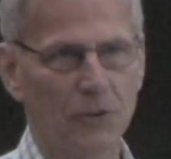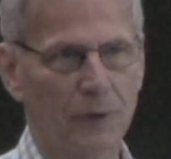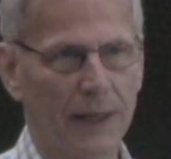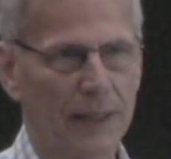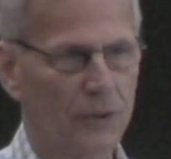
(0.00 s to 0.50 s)

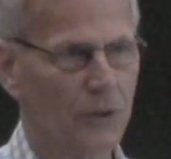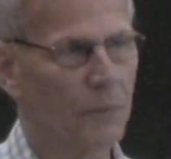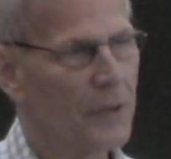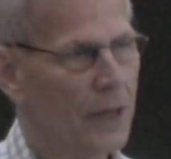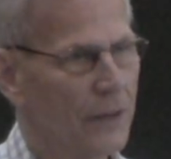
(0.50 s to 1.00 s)
training. So
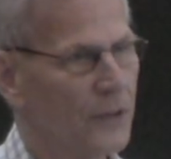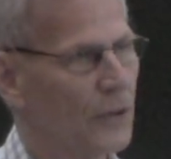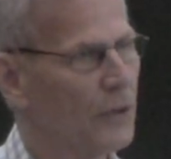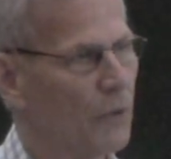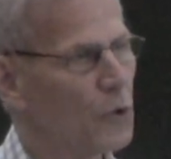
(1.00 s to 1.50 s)
the
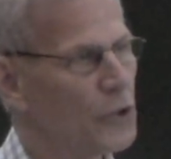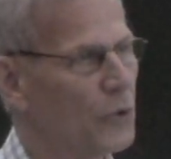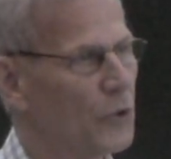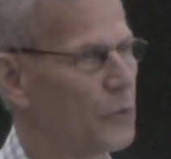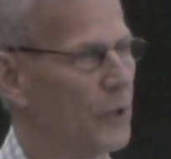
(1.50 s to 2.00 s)
devotion
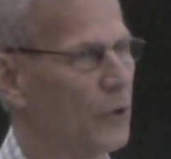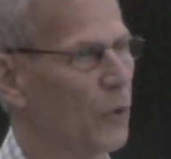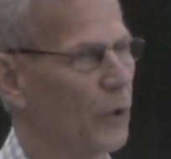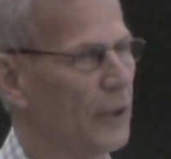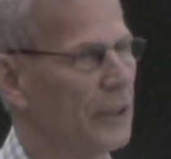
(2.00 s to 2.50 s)
was
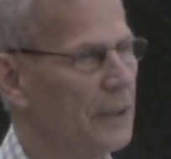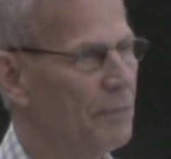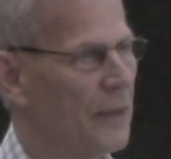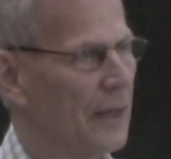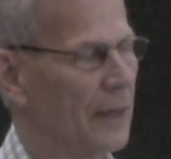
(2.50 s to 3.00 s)
recorded.
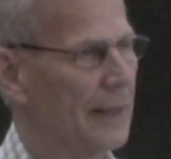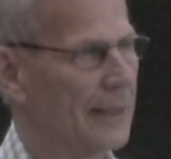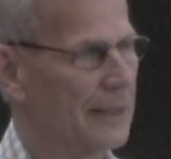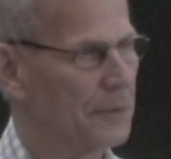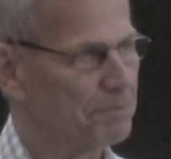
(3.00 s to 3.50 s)

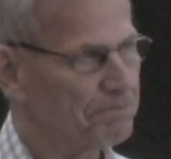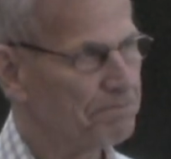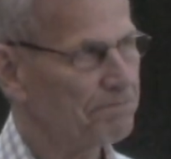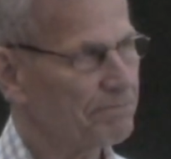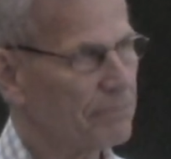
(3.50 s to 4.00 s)
Um,
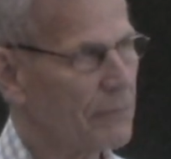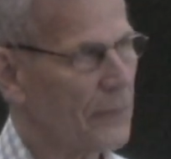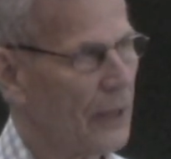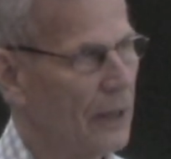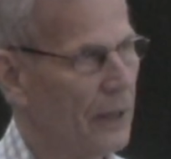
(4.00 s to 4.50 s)

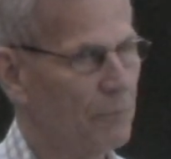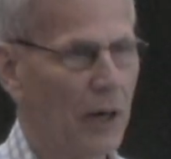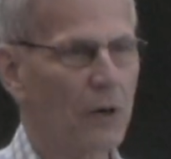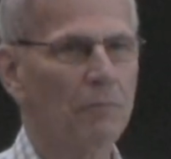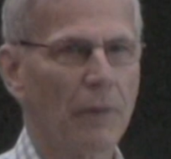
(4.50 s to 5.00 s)

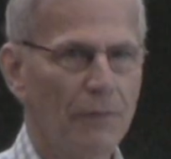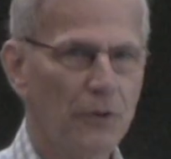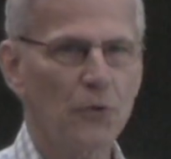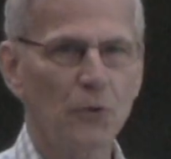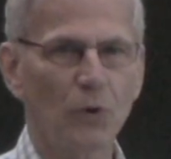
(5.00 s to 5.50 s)
about a month
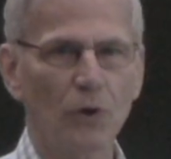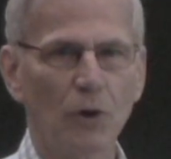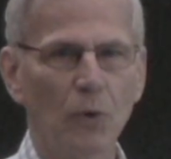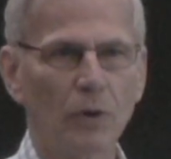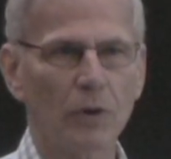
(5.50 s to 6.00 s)
or so
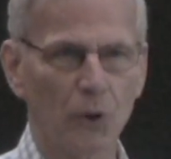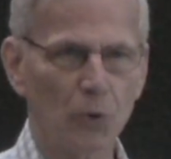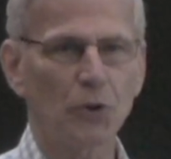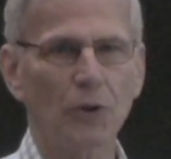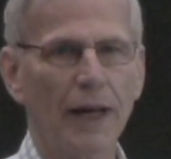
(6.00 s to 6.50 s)
ago,
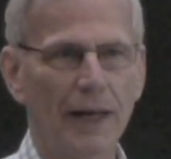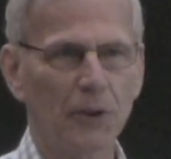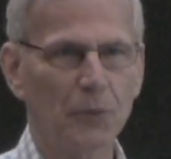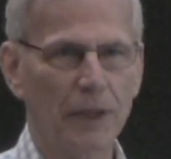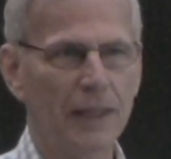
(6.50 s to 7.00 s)
closer to
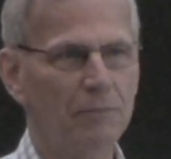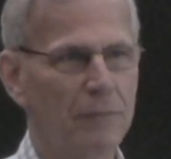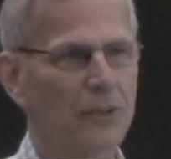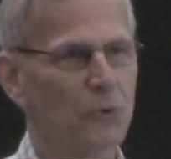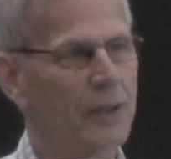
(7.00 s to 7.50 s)
Halloween,
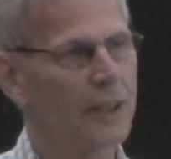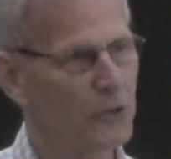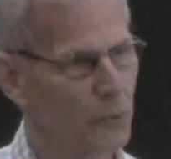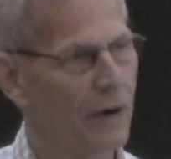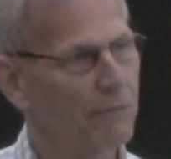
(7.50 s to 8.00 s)
and so he
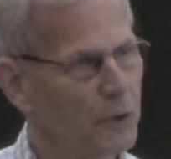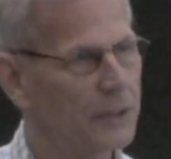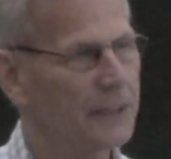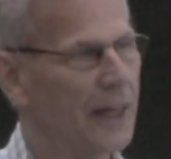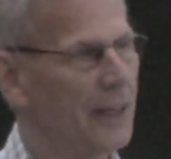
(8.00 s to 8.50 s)
does
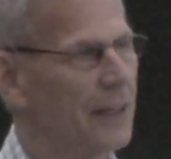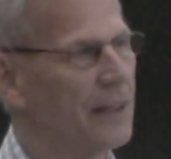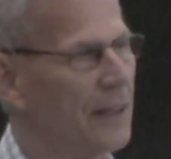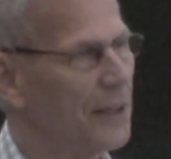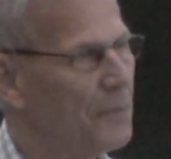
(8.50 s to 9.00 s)
reference that
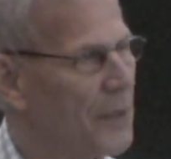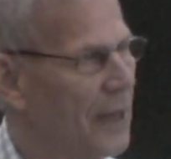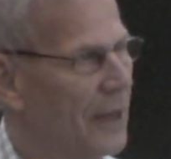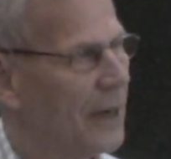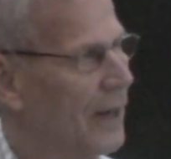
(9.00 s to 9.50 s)
in there.
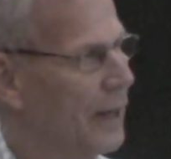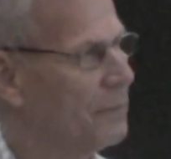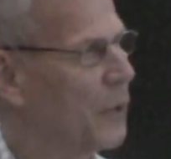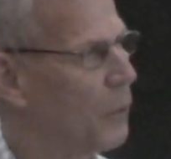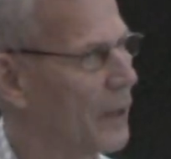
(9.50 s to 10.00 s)

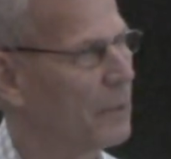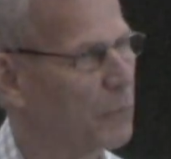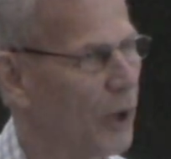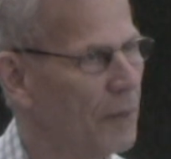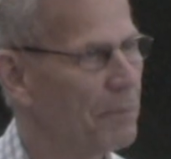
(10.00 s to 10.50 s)
Um, but what it
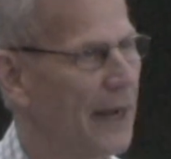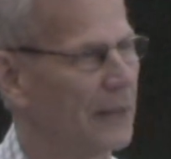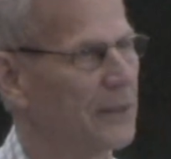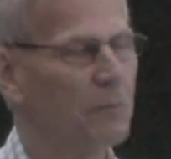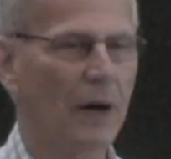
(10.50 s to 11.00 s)
brought
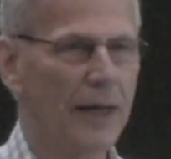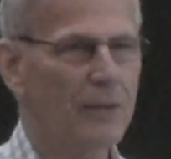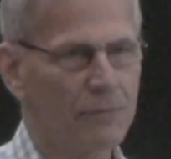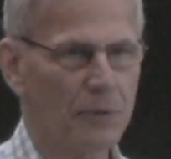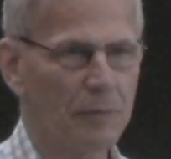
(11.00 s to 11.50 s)
back to
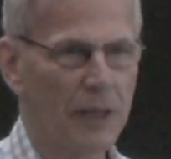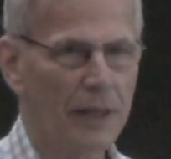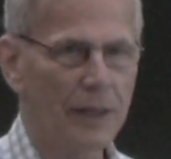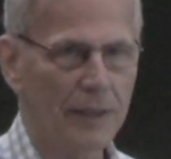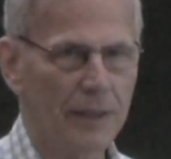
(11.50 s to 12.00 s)
mind for
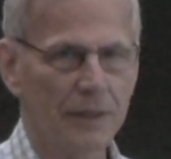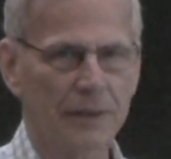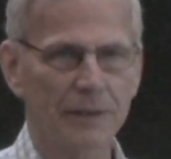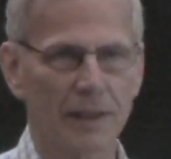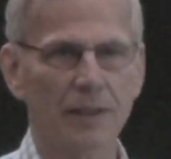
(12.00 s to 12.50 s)
me
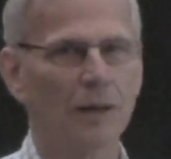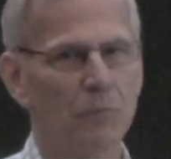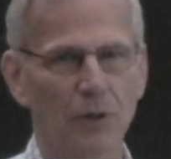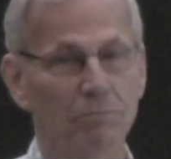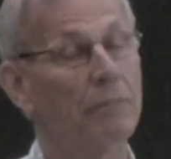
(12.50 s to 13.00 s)
is a
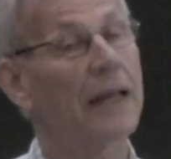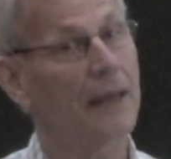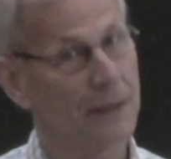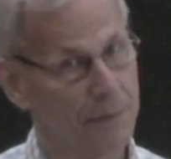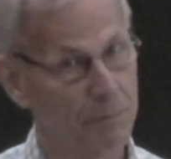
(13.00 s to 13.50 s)
number,
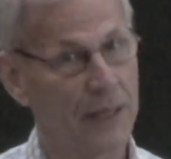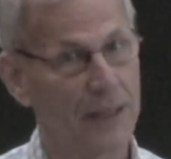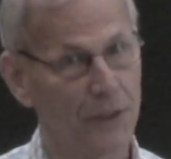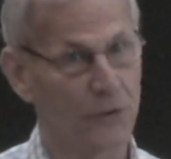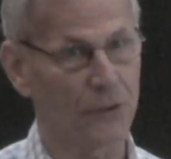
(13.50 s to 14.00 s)
many, many
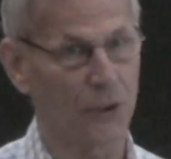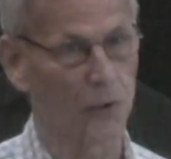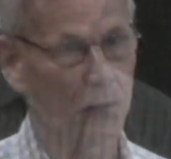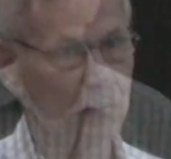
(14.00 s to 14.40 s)
years ago,